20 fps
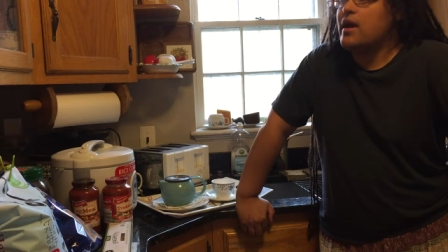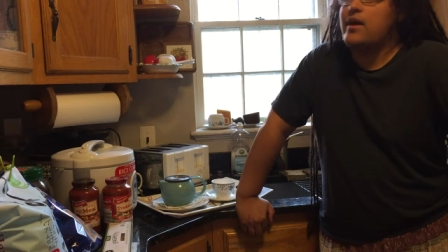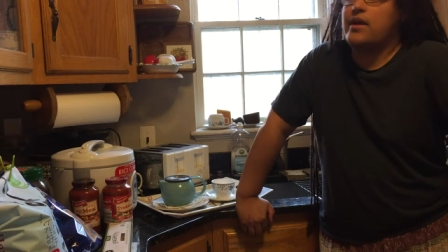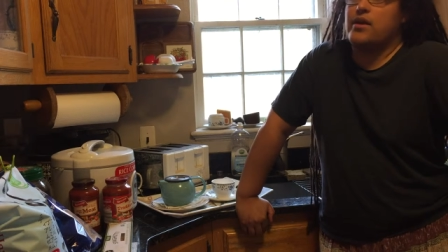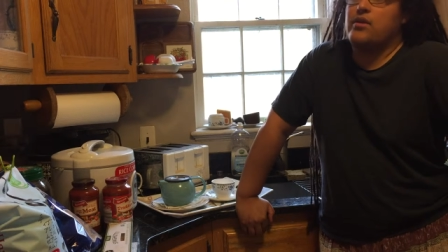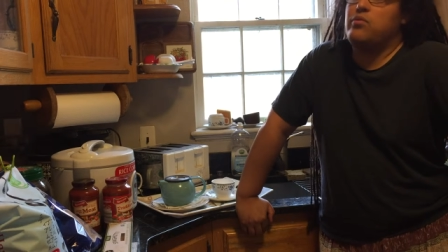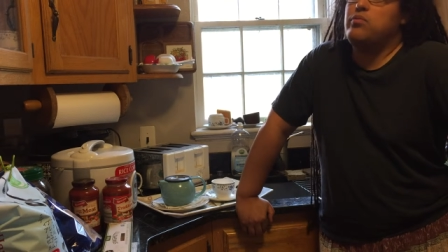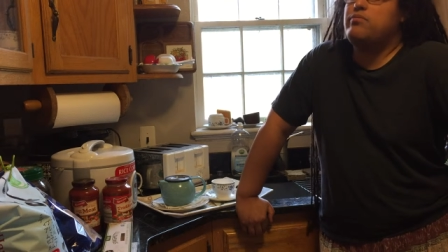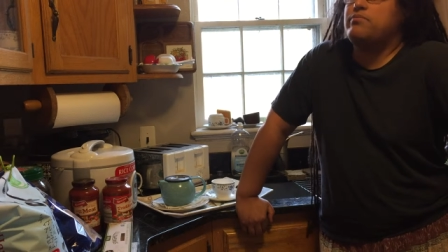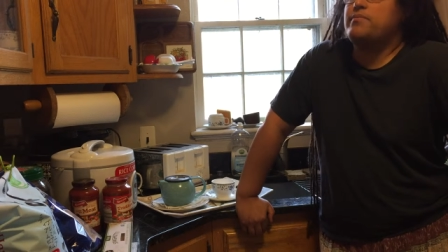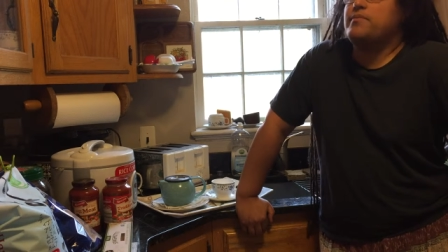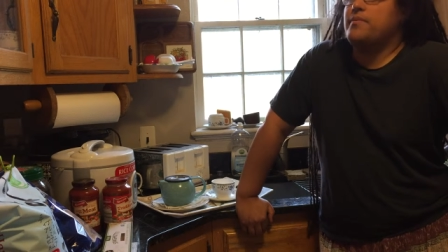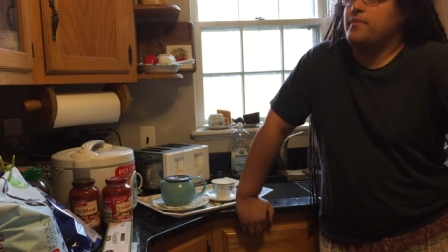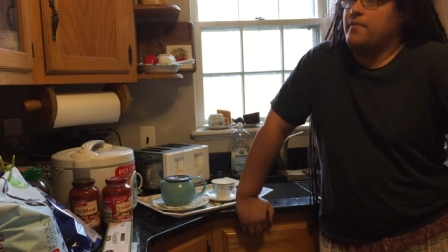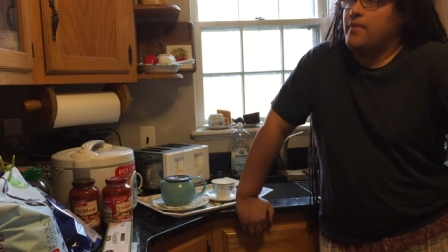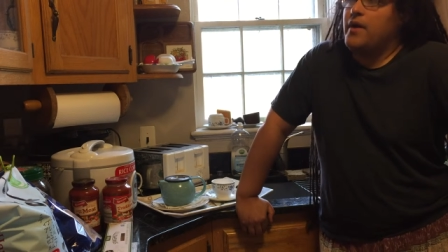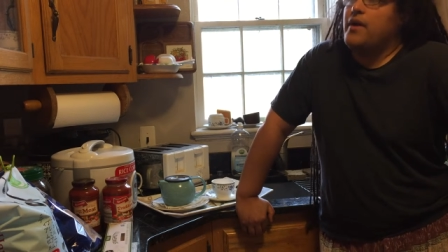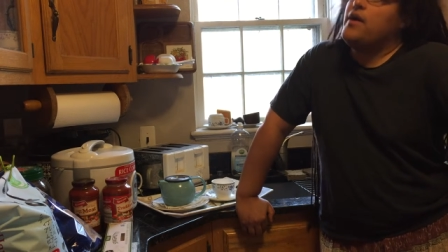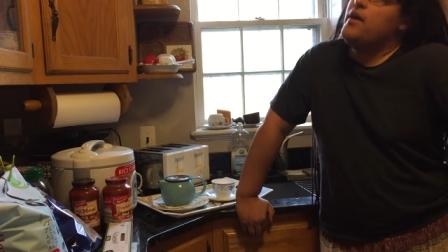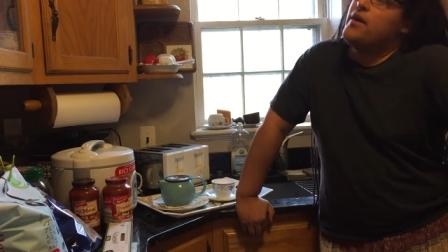like,
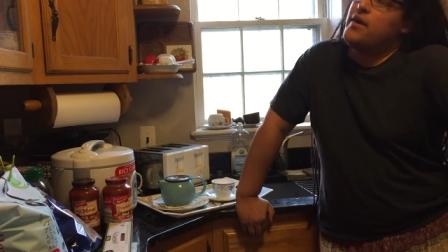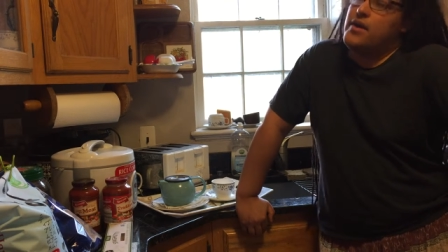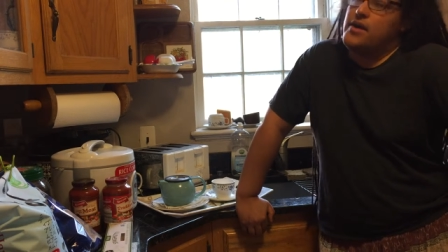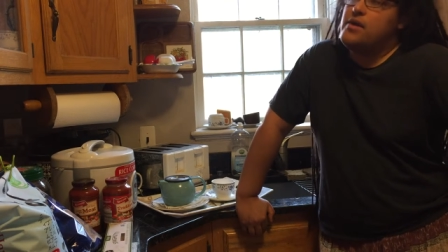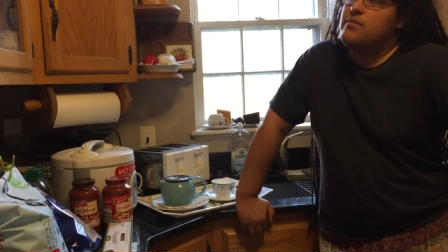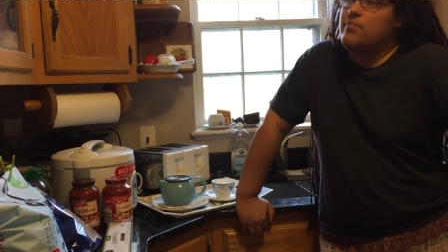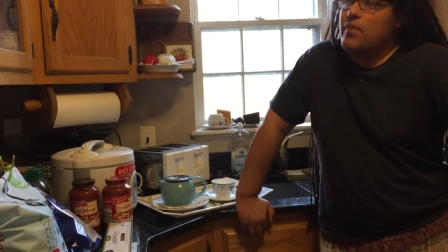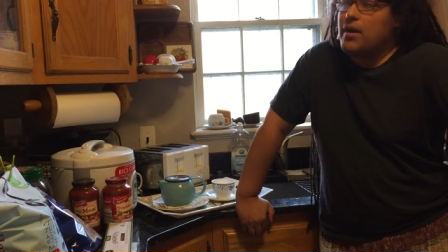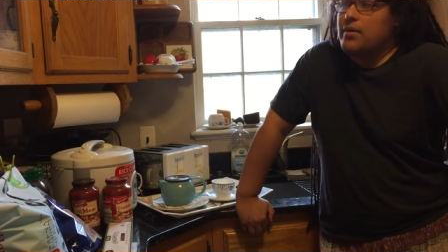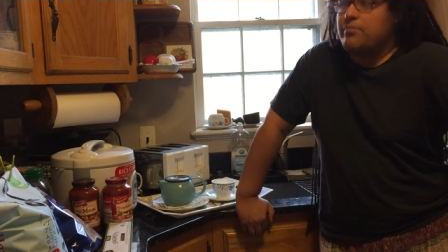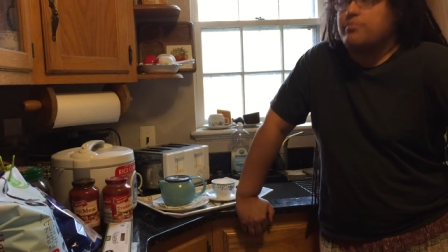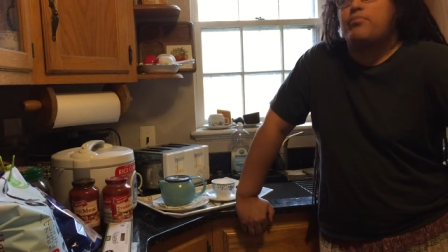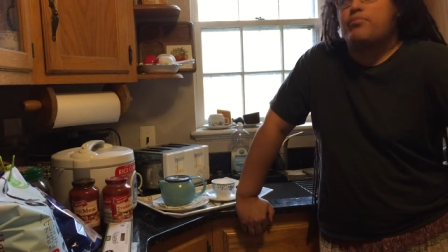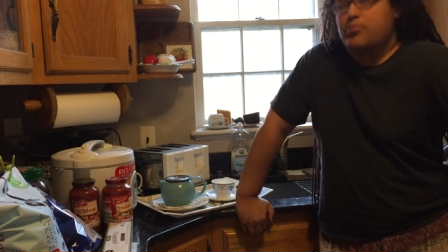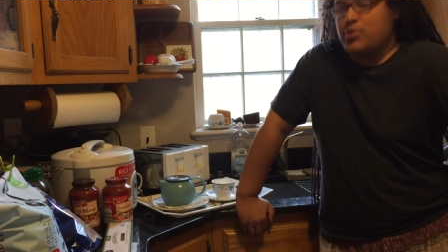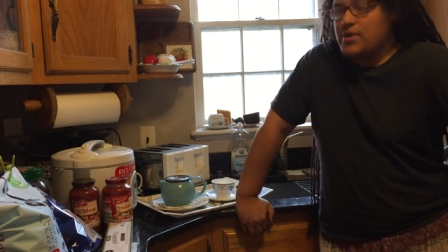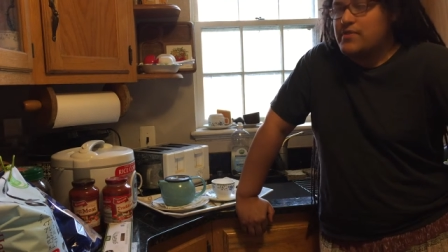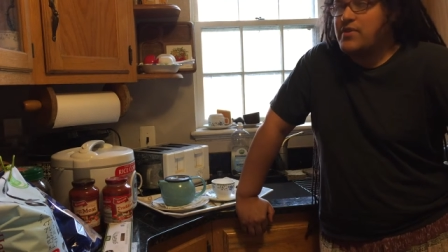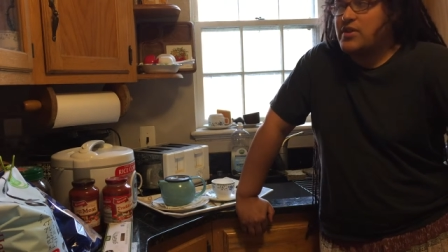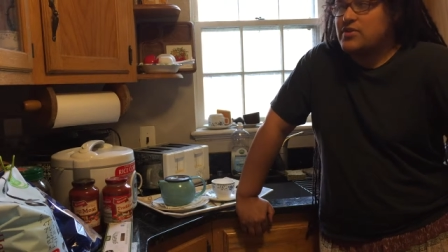in my
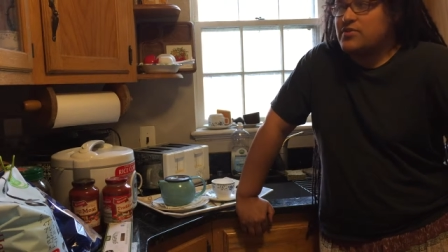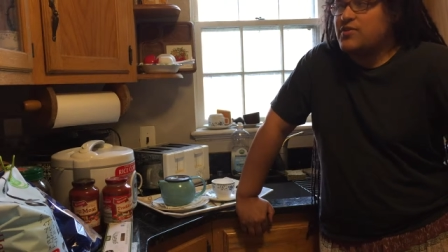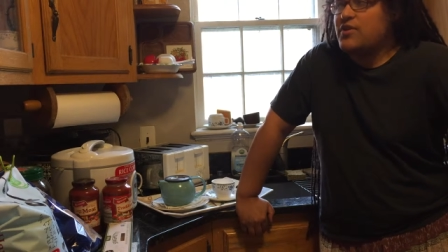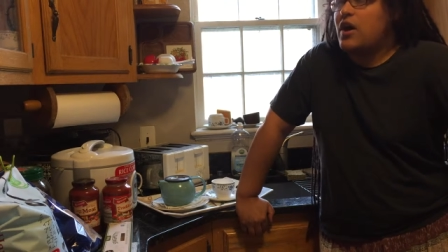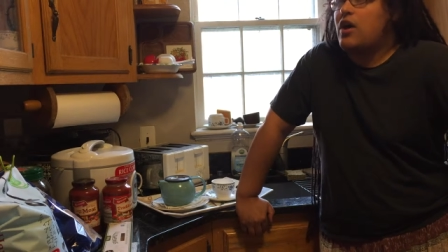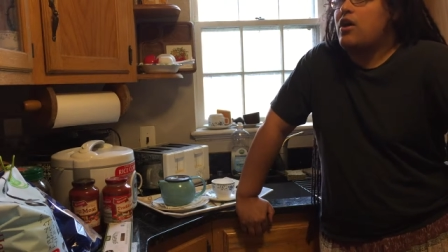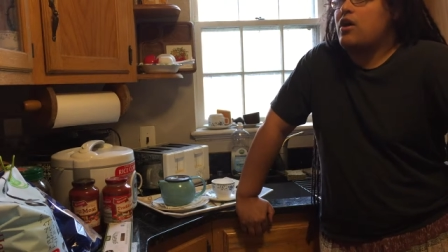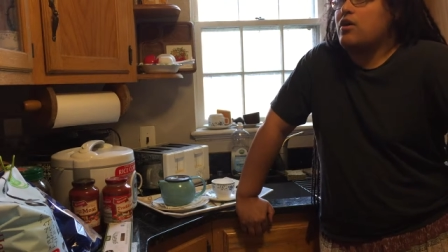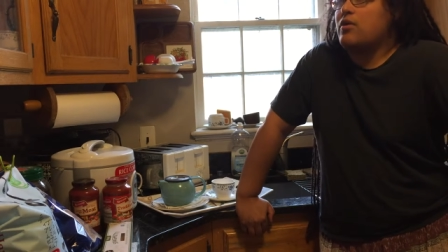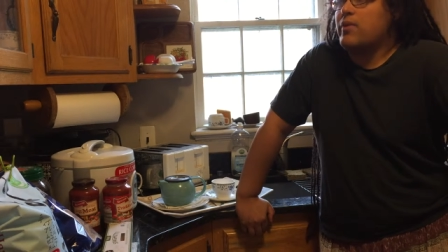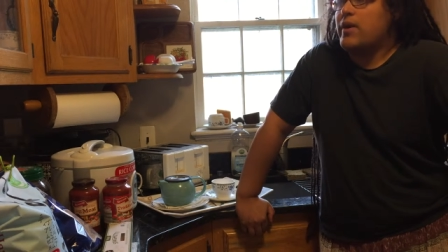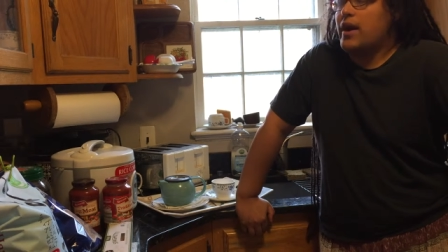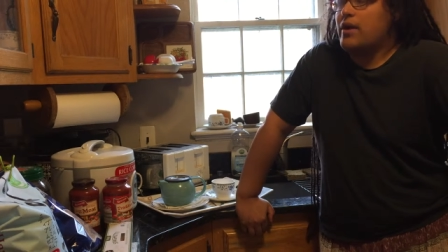previous vlog,